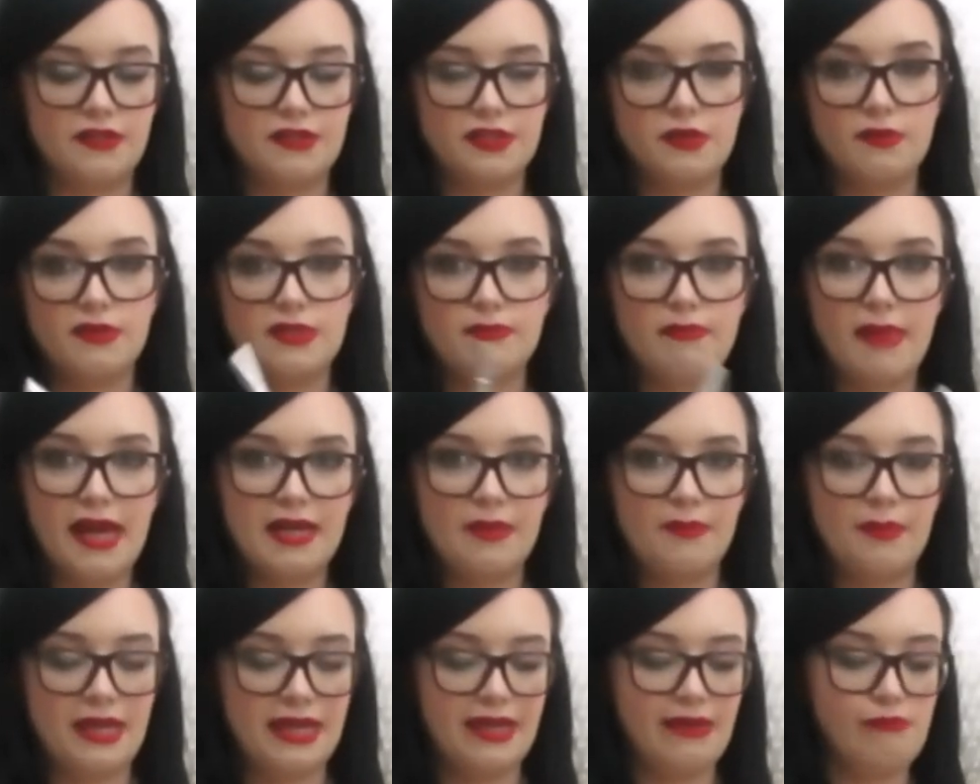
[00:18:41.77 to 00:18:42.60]
So it's meant
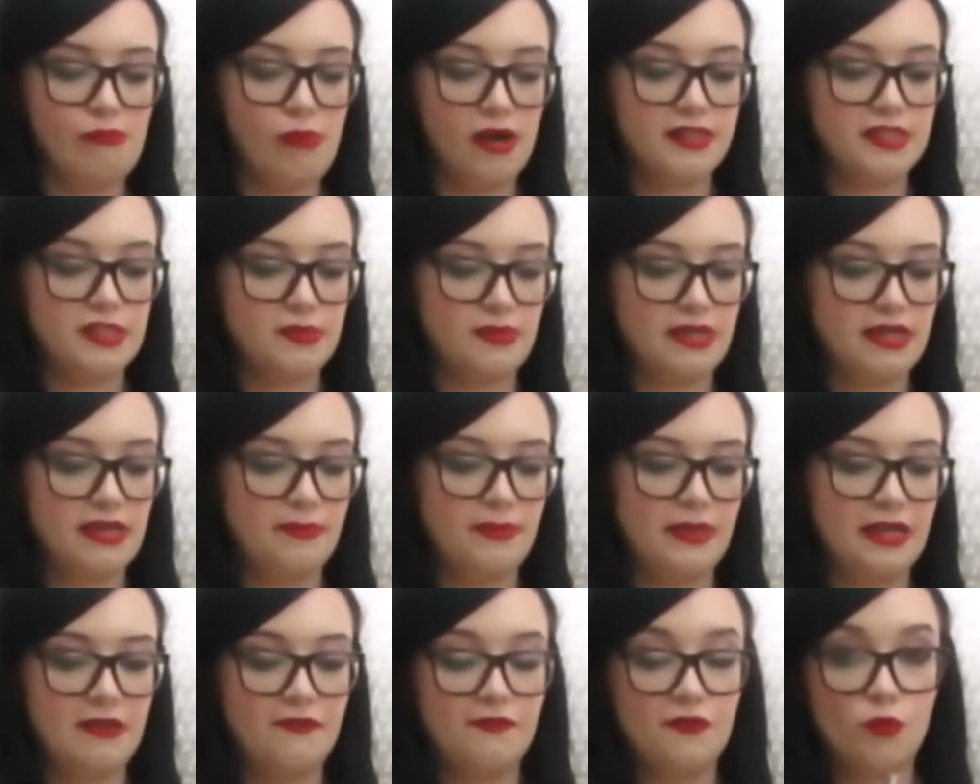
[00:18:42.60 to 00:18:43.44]
to be, it reminds me a
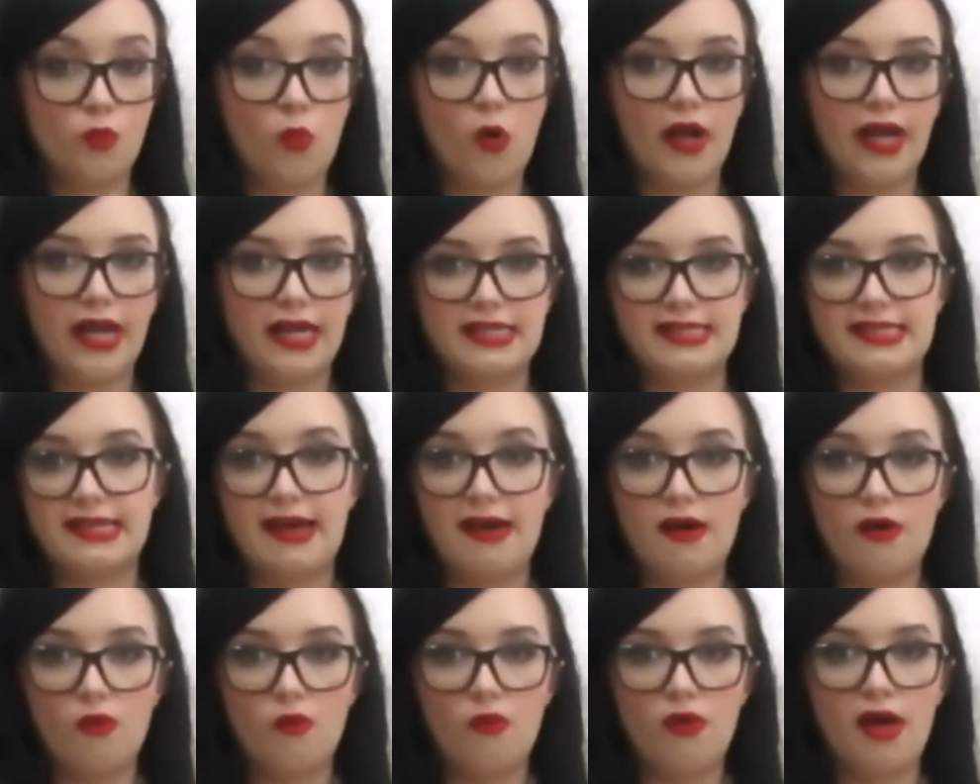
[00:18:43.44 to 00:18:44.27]
bit of the
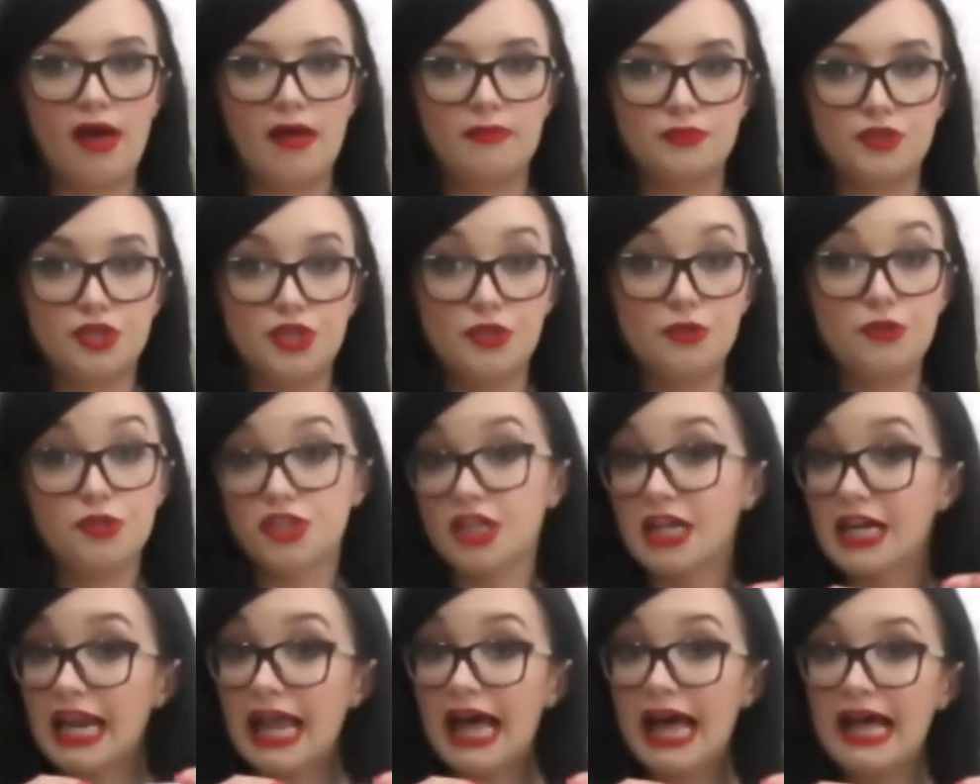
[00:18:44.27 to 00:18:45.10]
YSL Touche
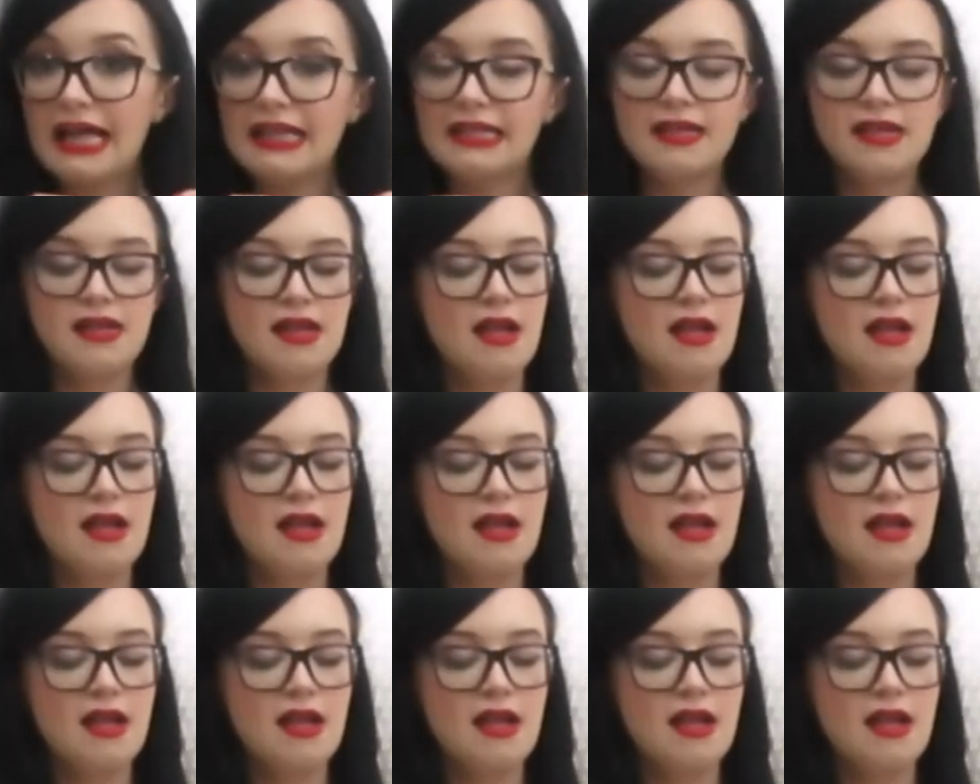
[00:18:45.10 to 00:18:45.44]
Eclat.